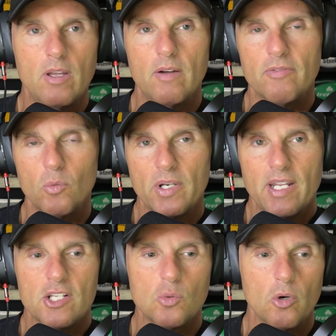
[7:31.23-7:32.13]
For what
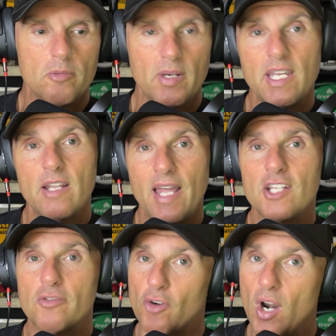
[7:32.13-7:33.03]
that's worth. But again,
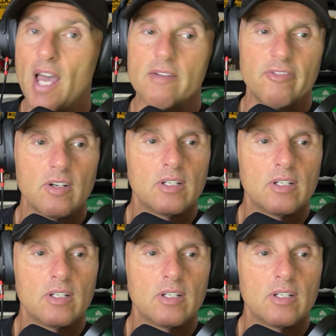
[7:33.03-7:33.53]
that's for life.